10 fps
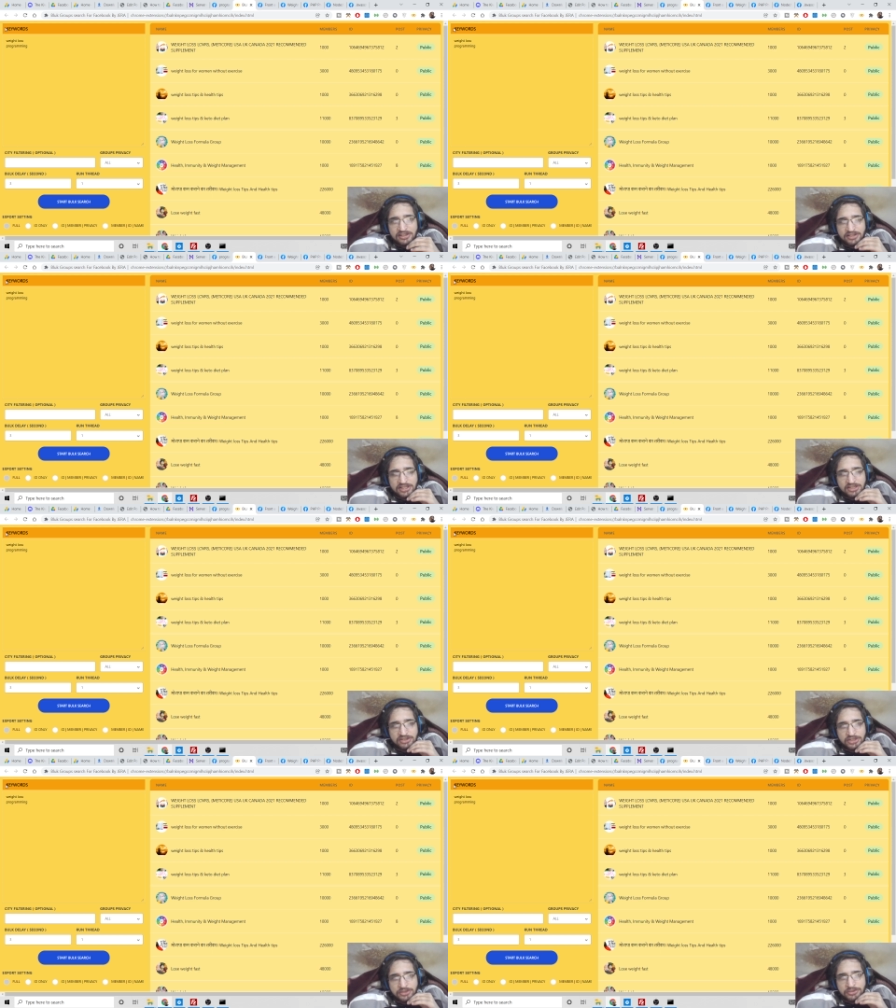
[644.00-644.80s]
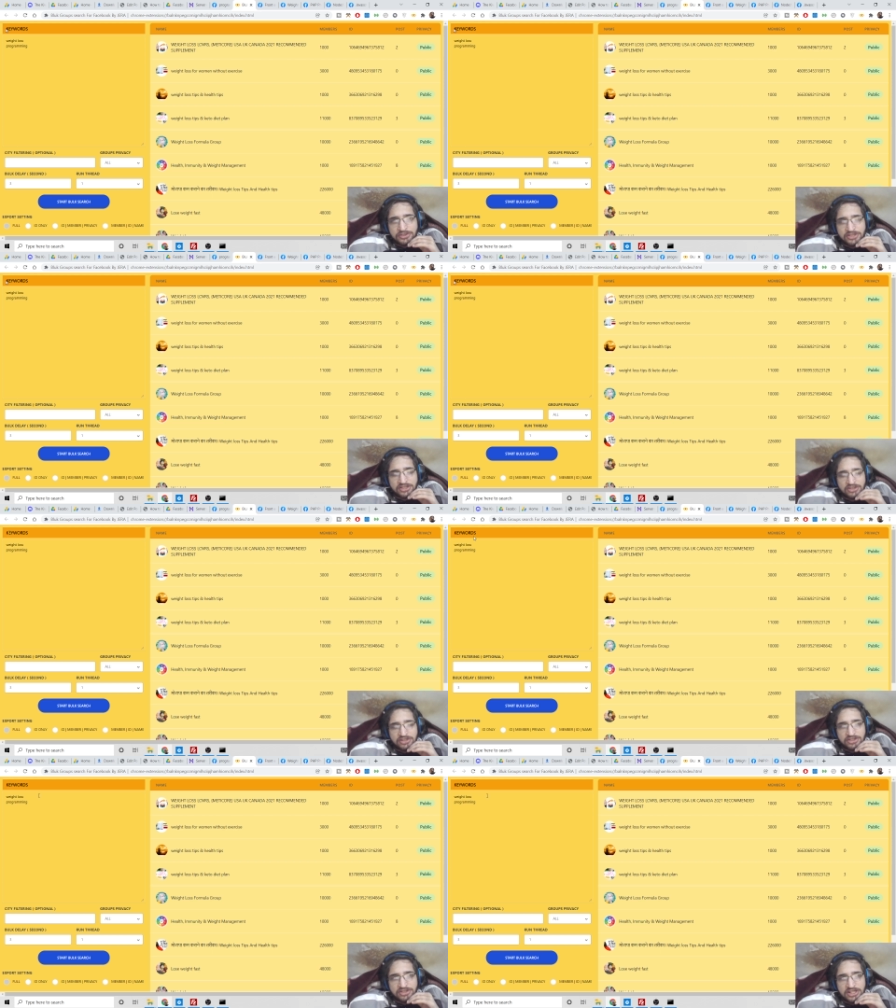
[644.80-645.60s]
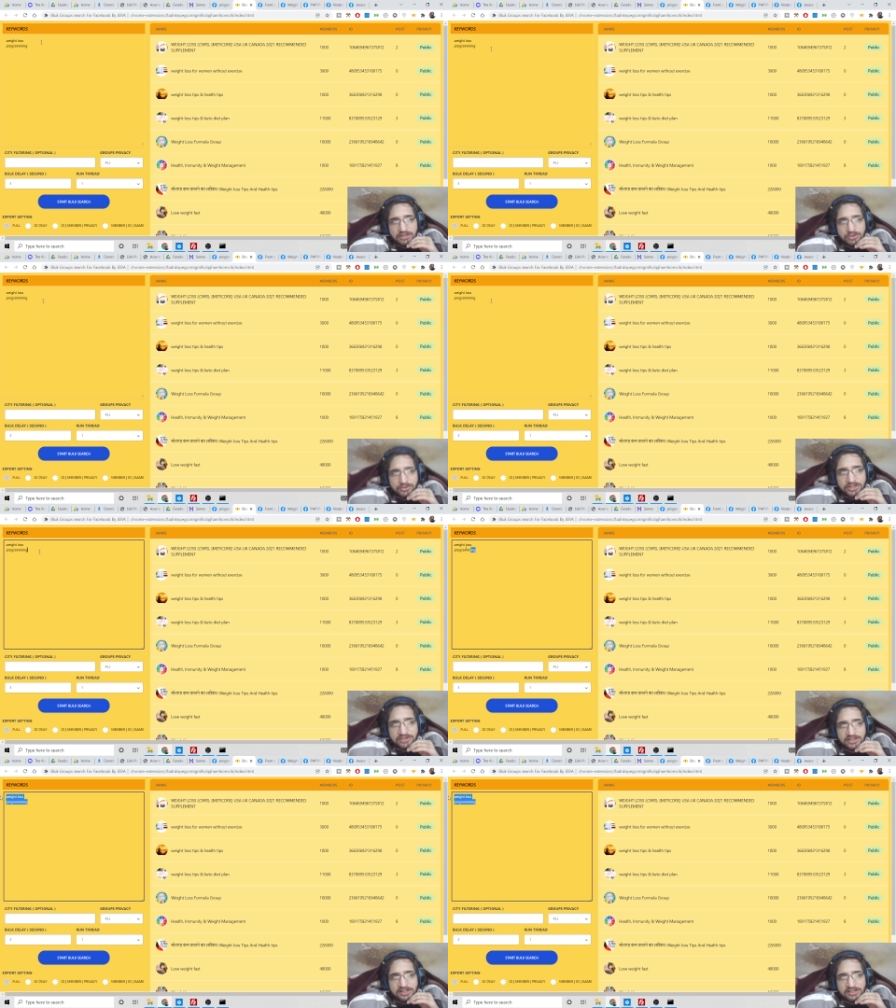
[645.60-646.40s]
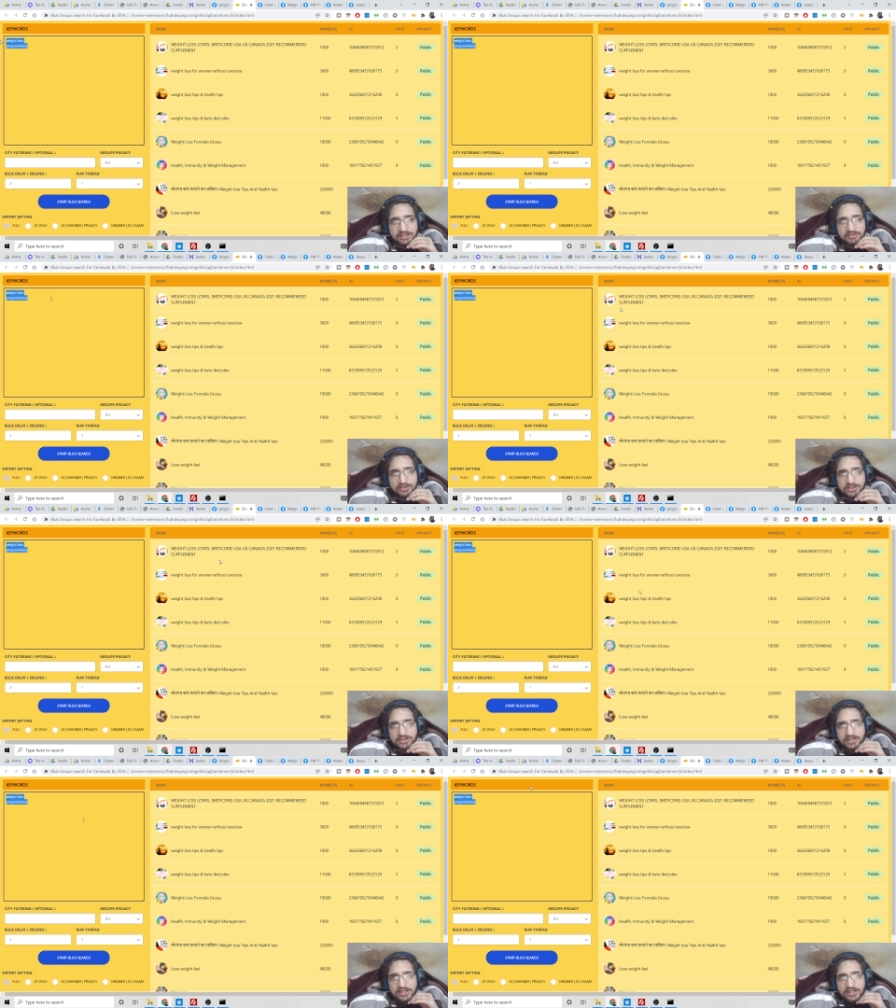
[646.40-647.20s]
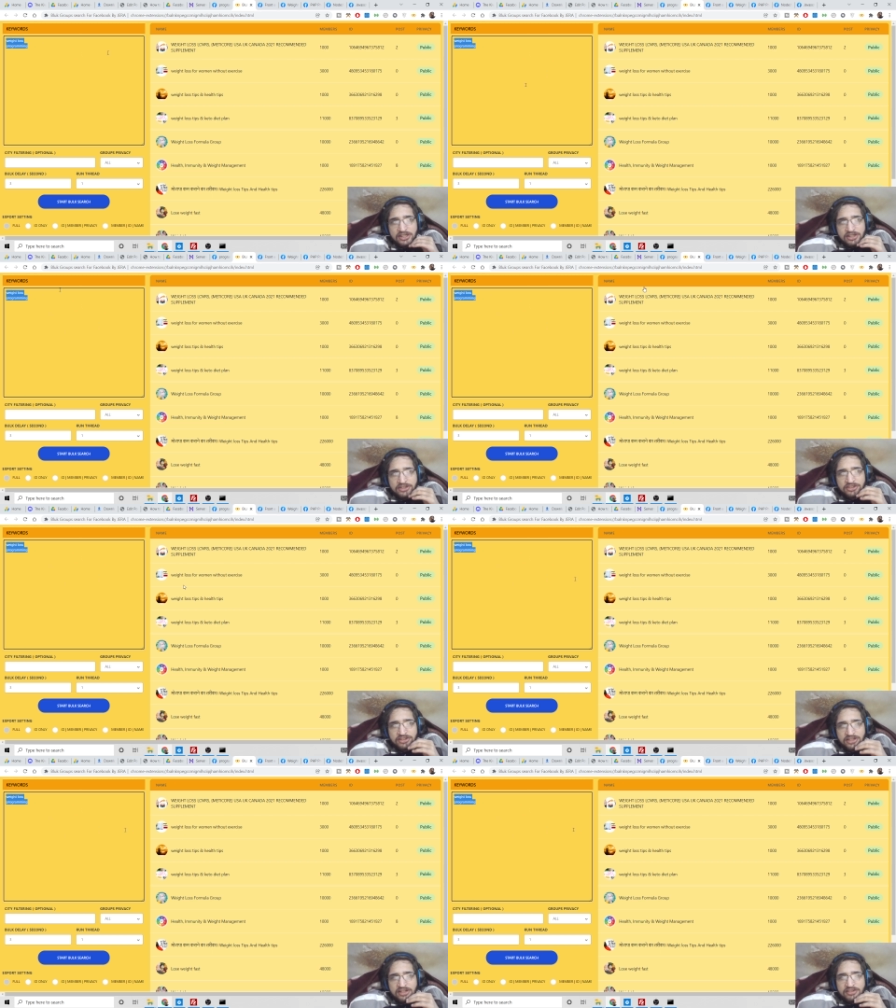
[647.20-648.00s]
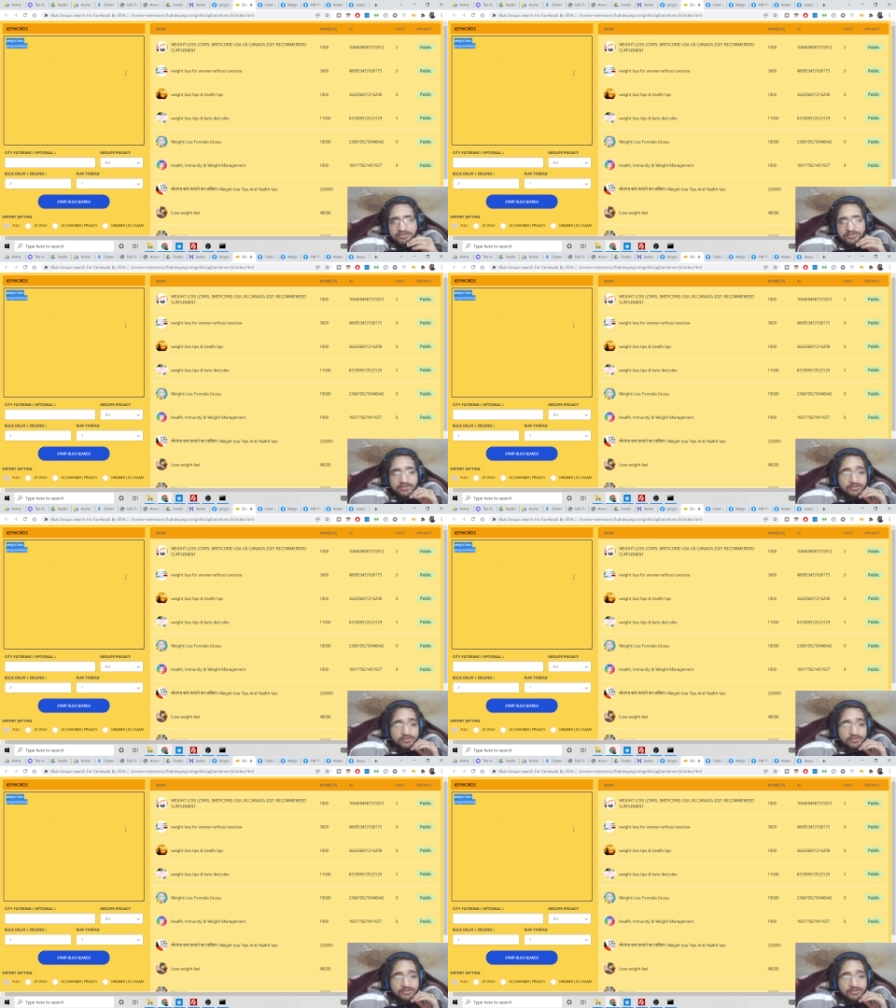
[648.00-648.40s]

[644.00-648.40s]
suggest you just stick to a single keyword this is a